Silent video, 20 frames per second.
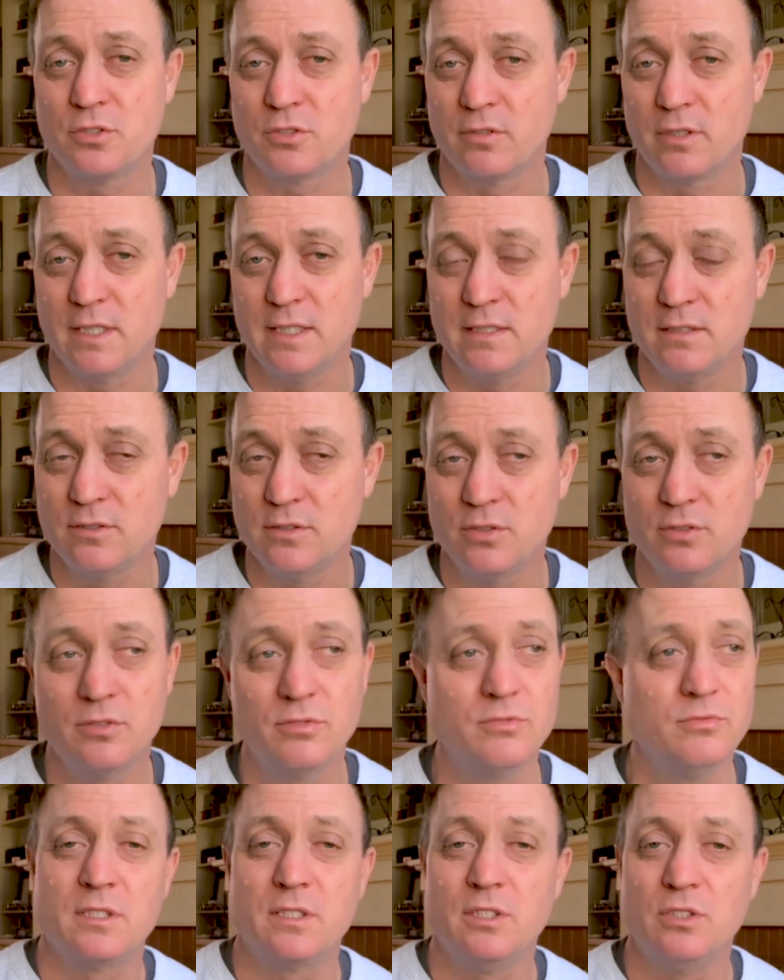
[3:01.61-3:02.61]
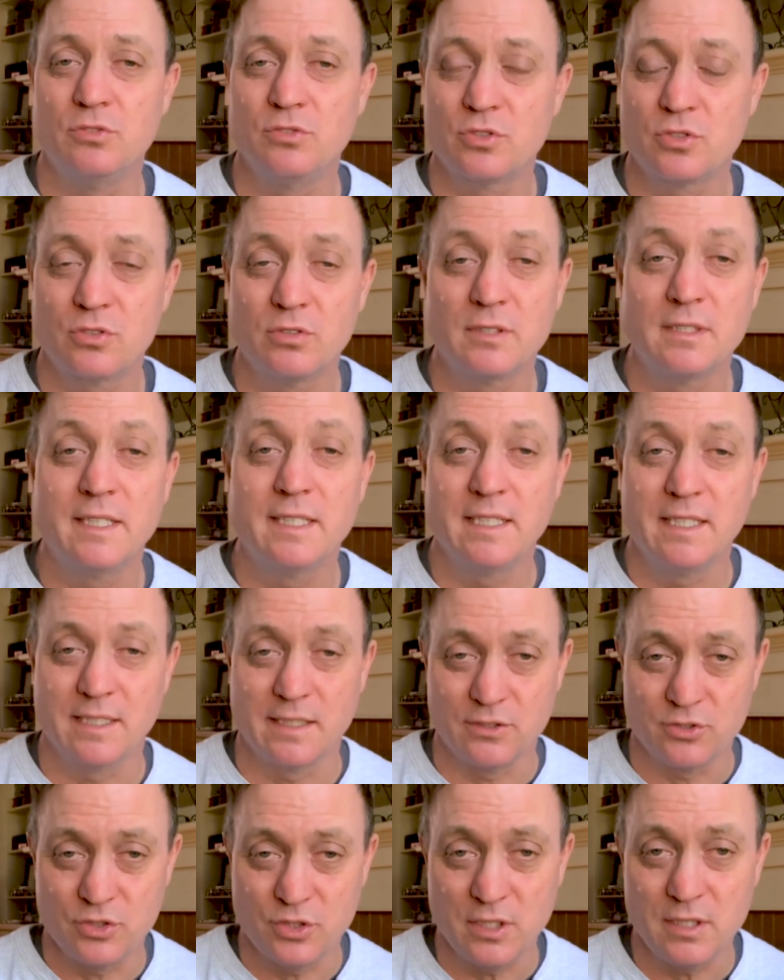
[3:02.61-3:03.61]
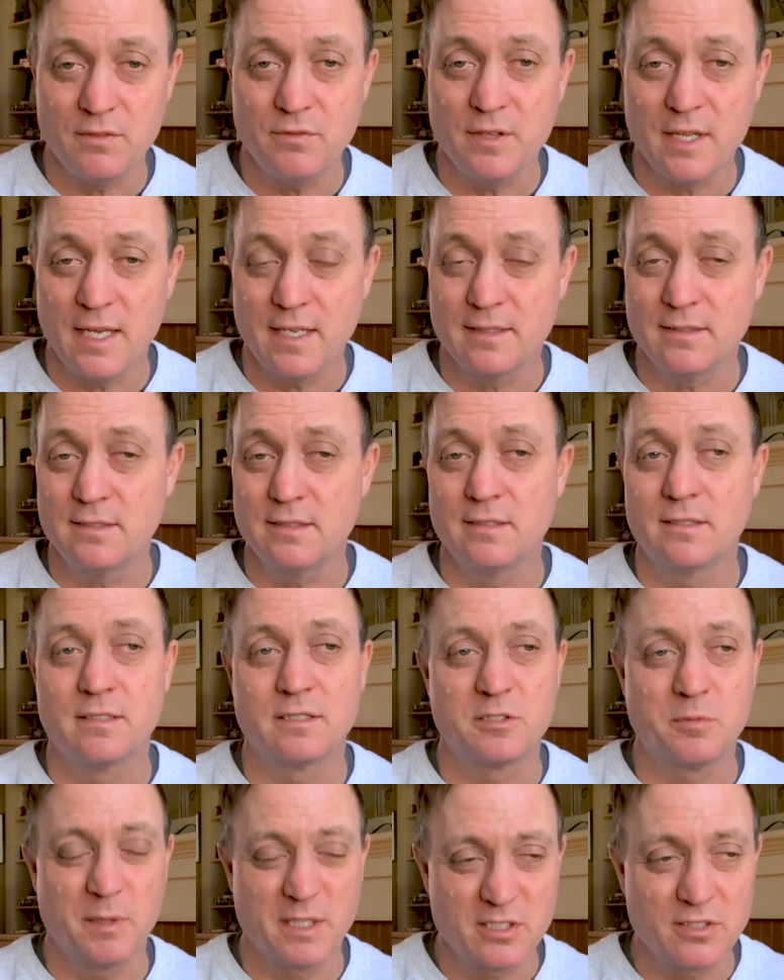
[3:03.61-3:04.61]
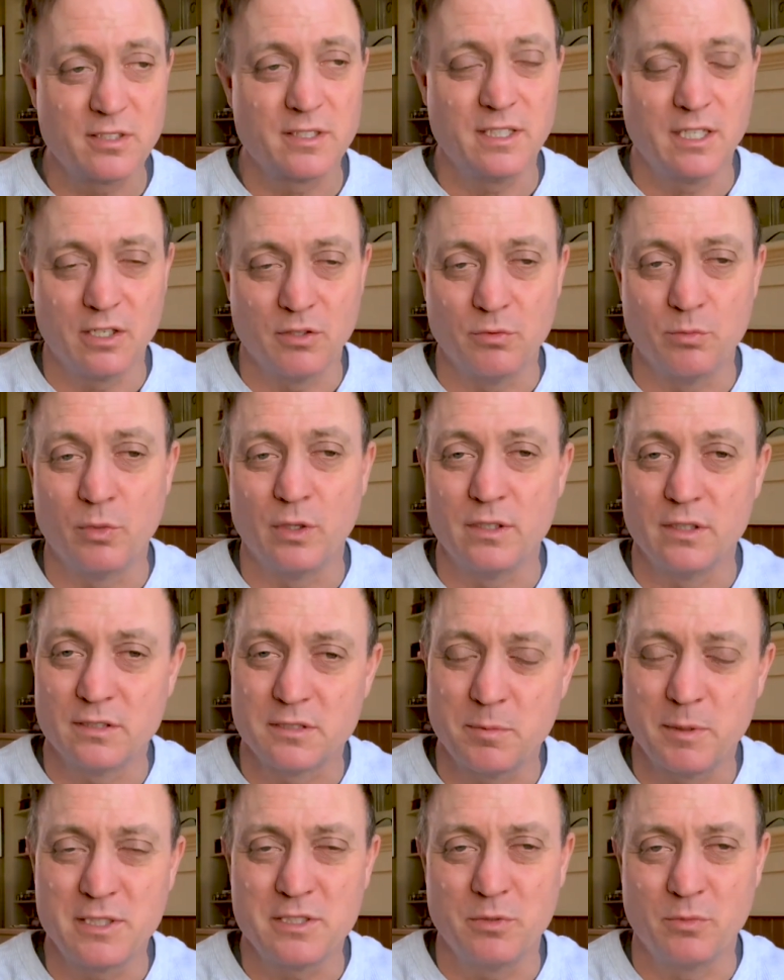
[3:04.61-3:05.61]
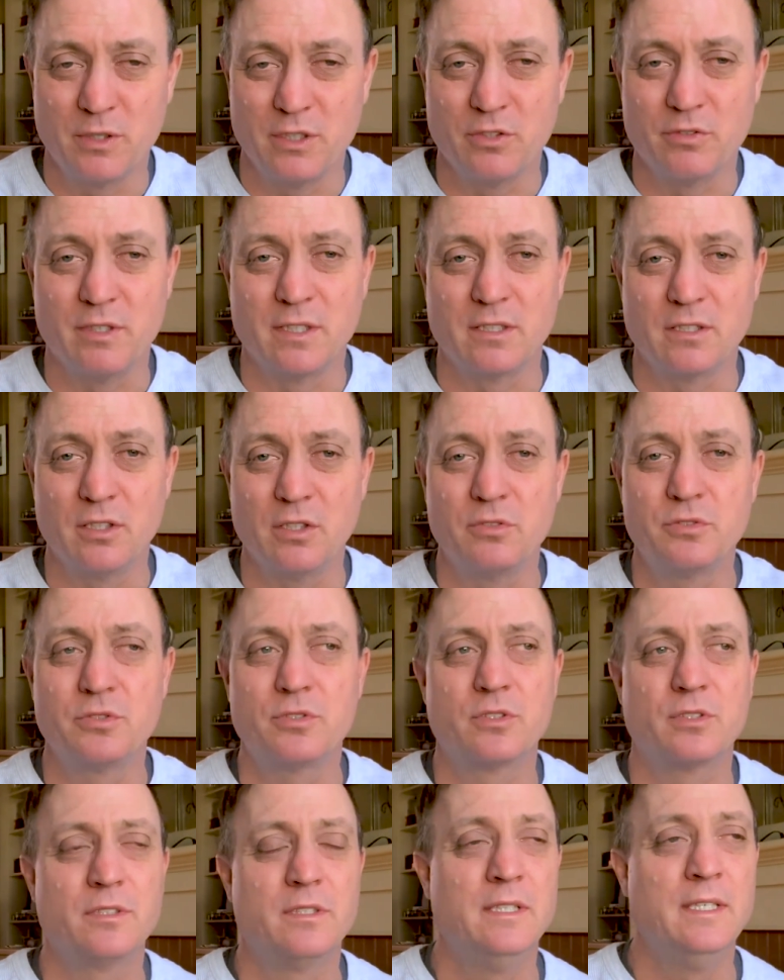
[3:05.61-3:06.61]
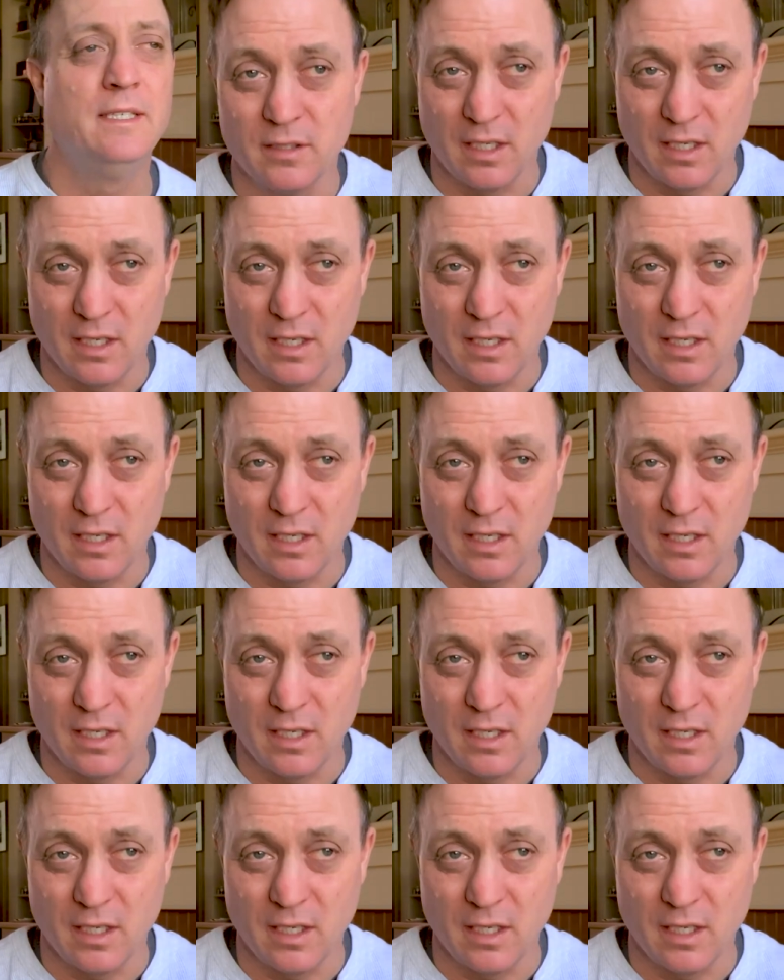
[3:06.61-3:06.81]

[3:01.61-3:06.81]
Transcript: you're into, you certainly can achieve that, especially especially when you're in closer,